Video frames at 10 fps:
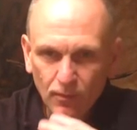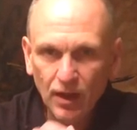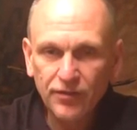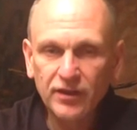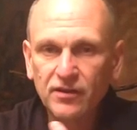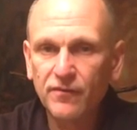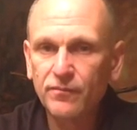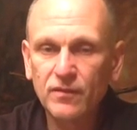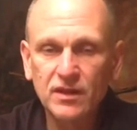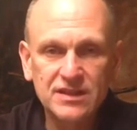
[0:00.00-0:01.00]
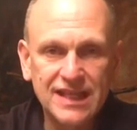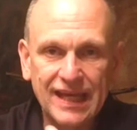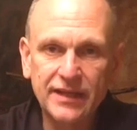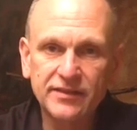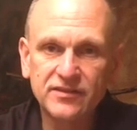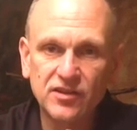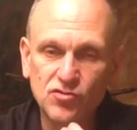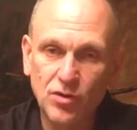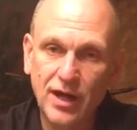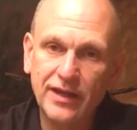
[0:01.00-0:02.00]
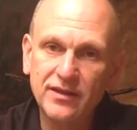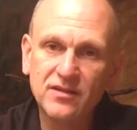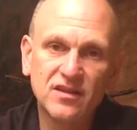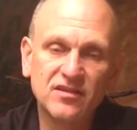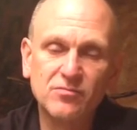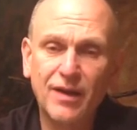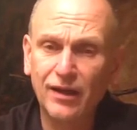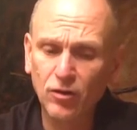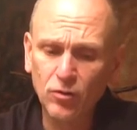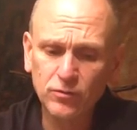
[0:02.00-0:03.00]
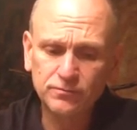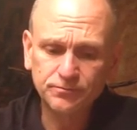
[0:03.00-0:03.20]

I think the, the tannins, the dryness has mellowed.